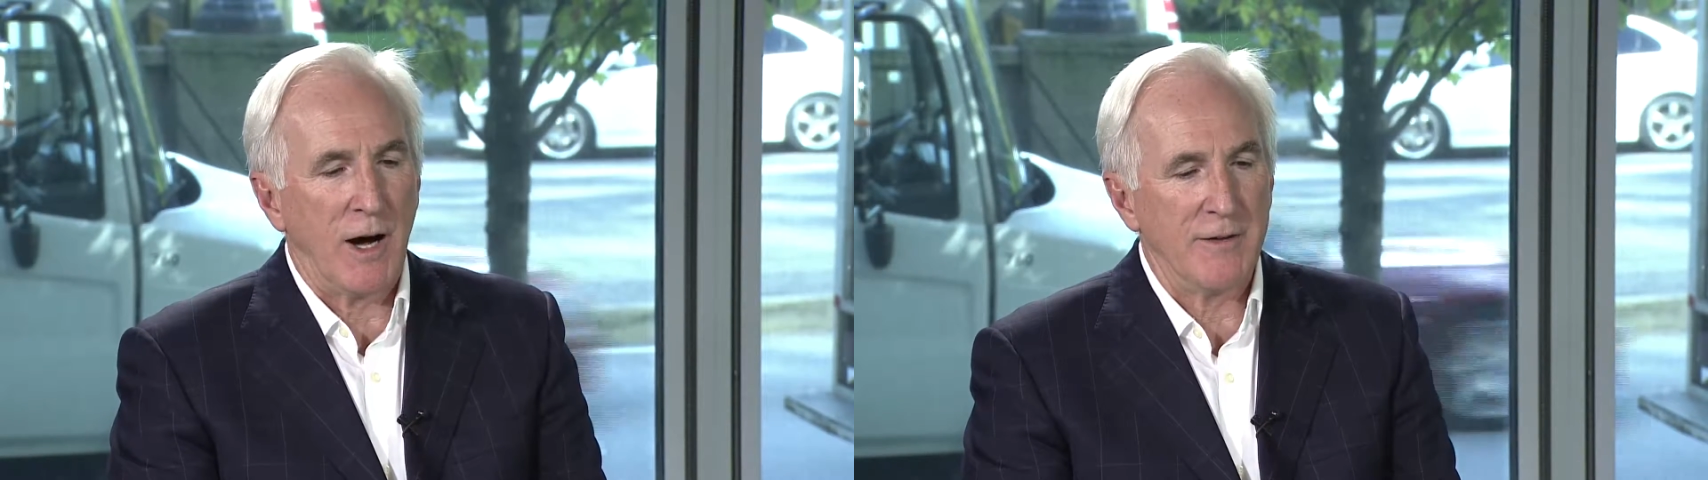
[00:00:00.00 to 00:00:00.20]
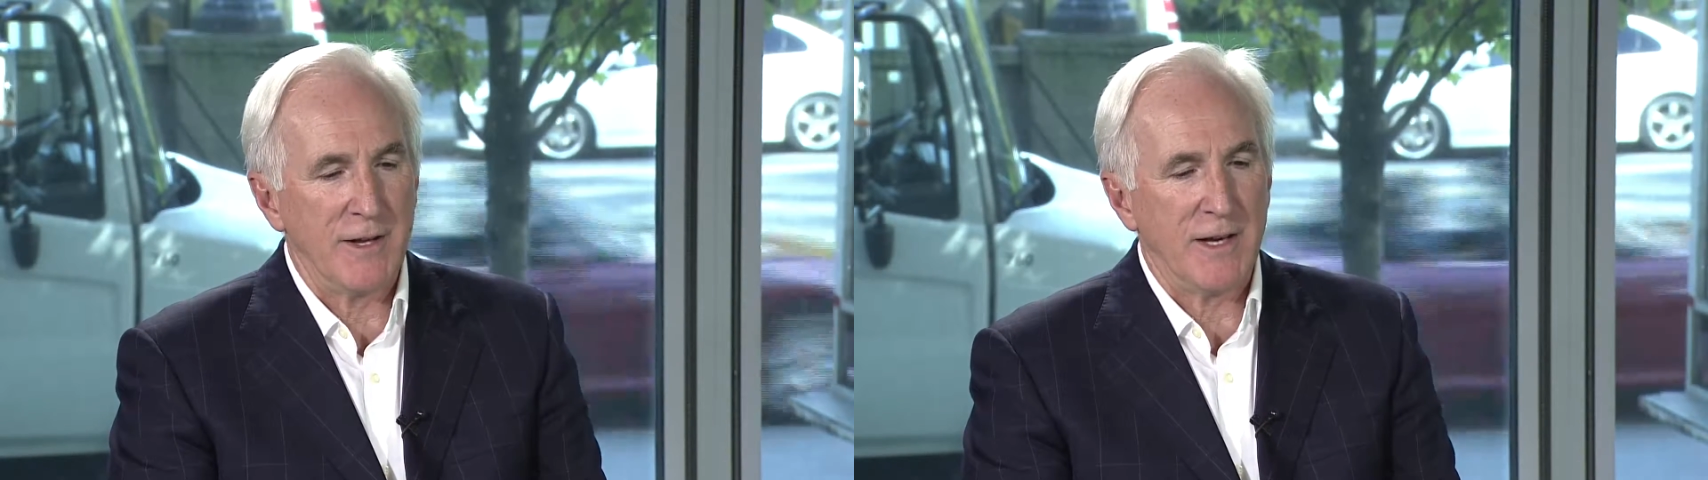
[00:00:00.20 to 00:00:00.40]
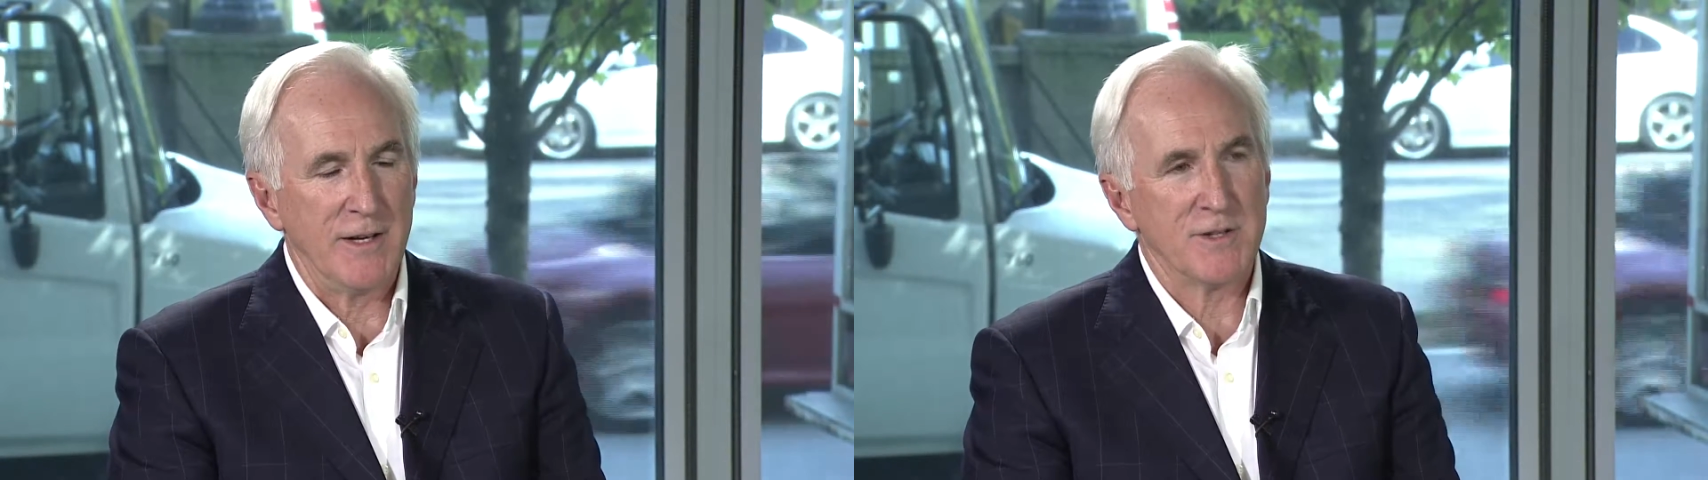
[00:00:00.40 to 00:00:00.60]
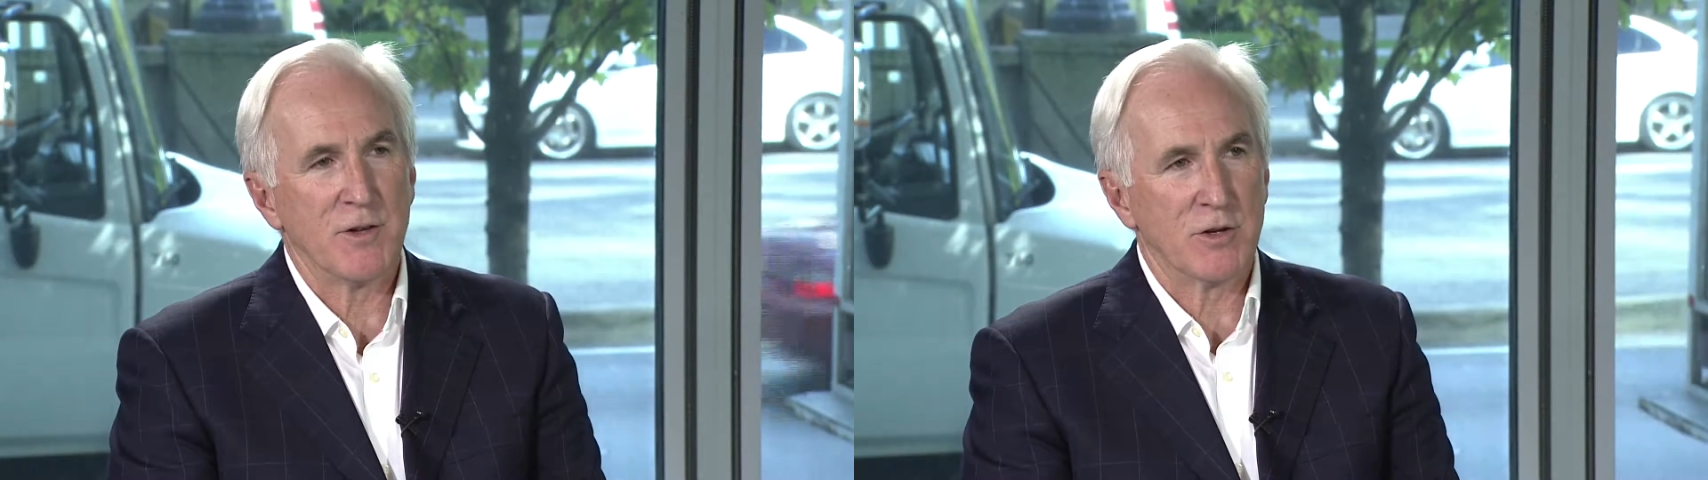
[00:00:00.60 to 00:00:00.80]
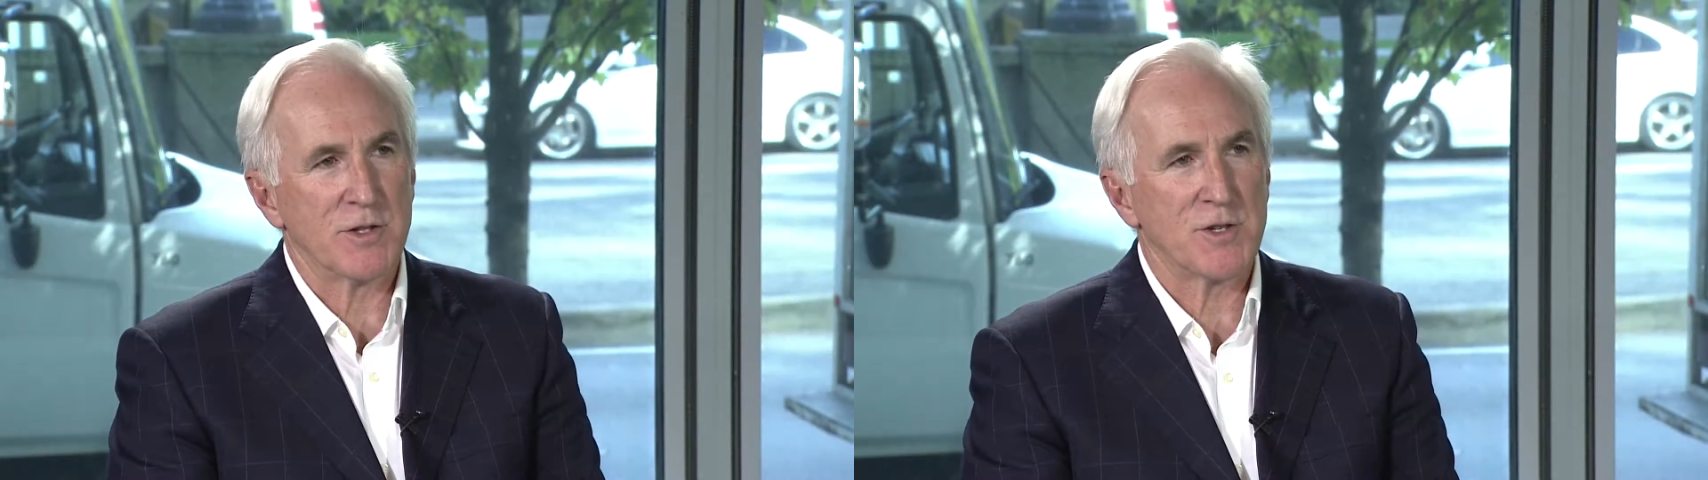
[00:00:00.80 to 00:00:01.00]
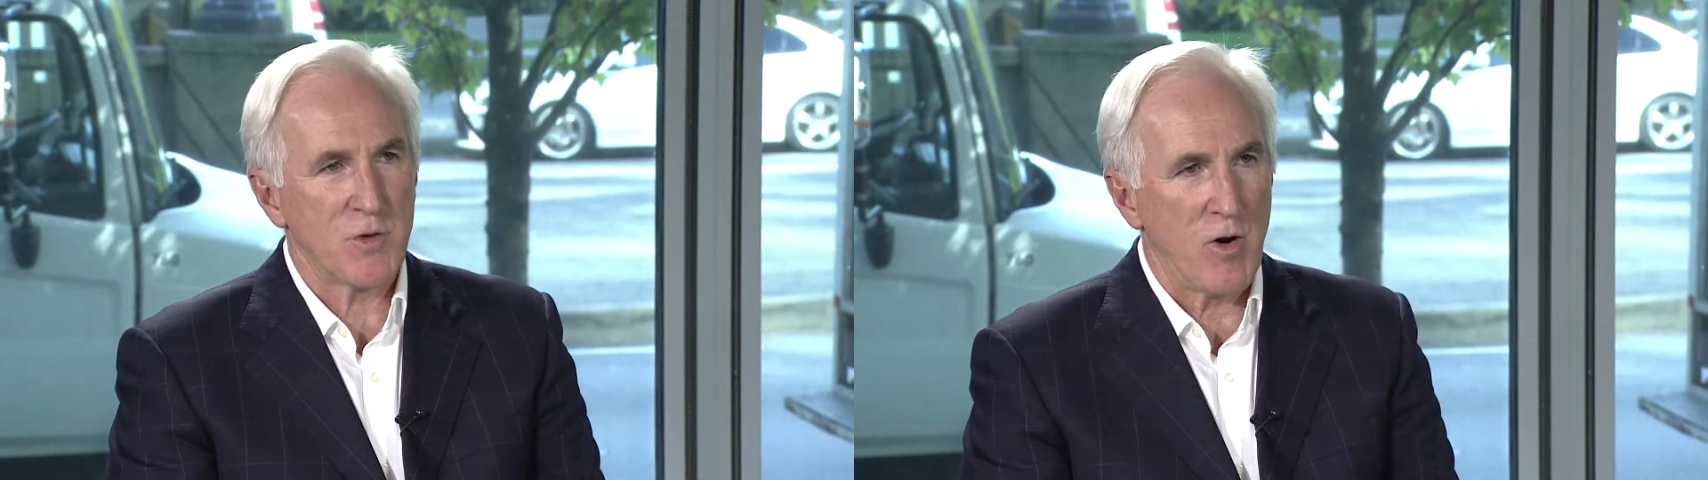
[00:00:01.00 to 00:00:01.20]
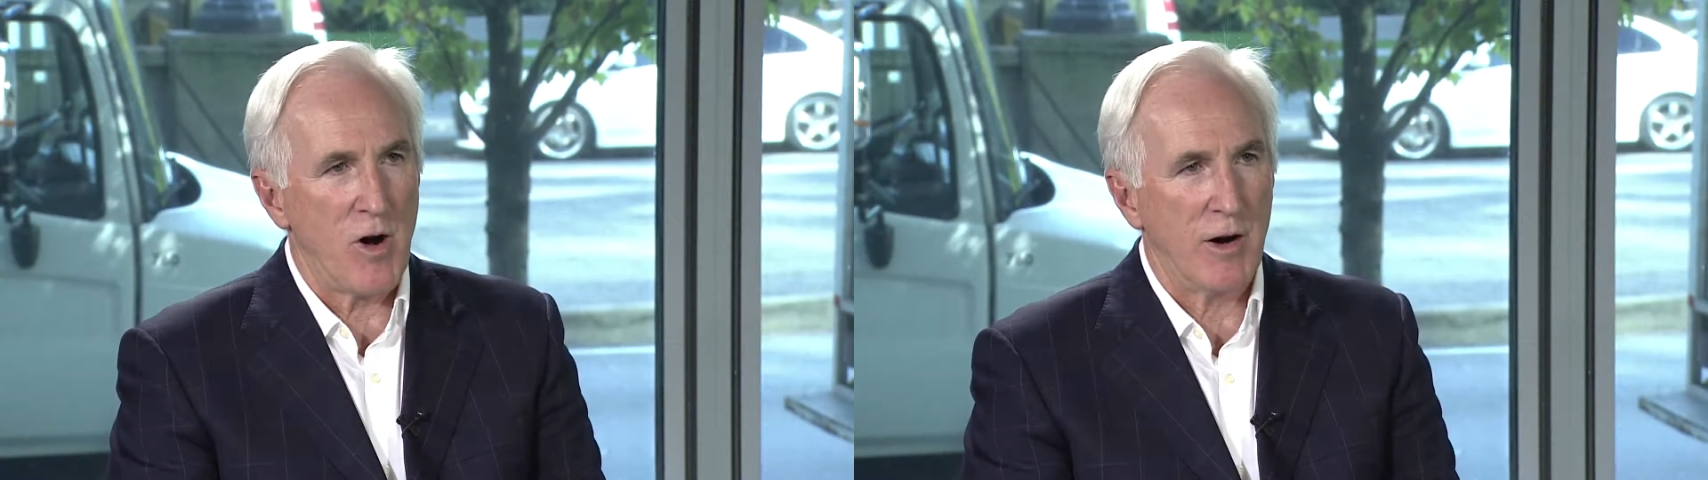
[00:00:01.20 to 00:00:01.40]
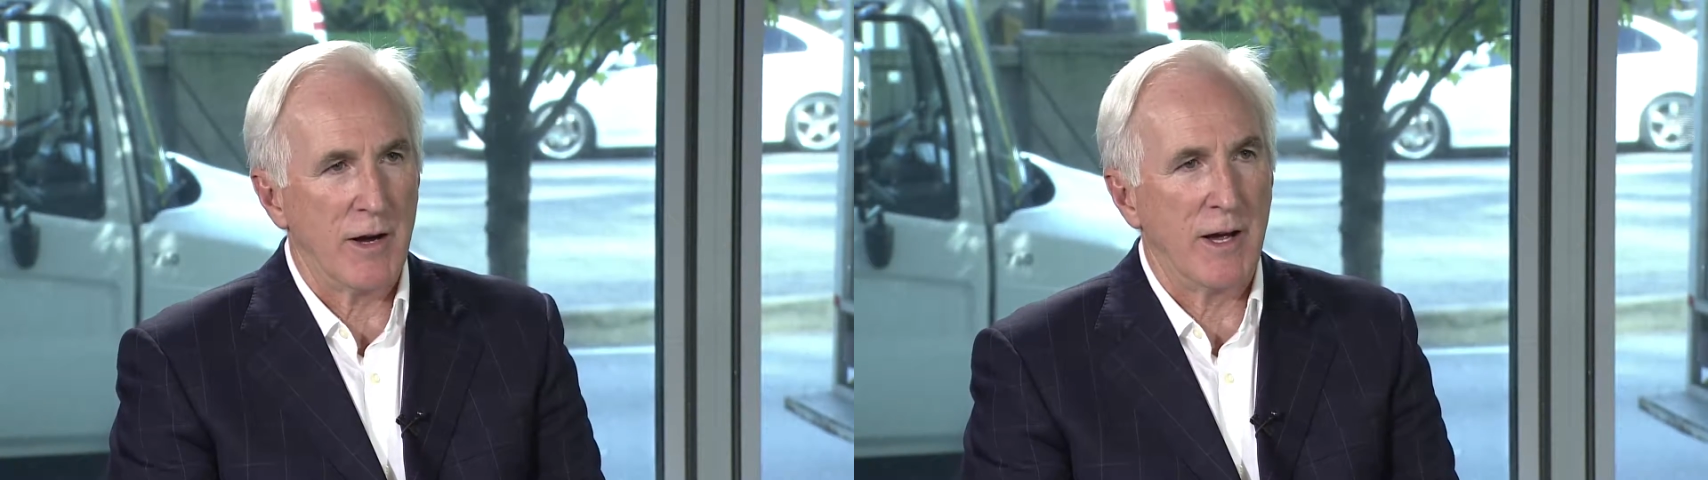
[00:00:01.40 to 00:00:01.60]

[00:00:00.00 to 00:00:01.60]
I think he's looked strong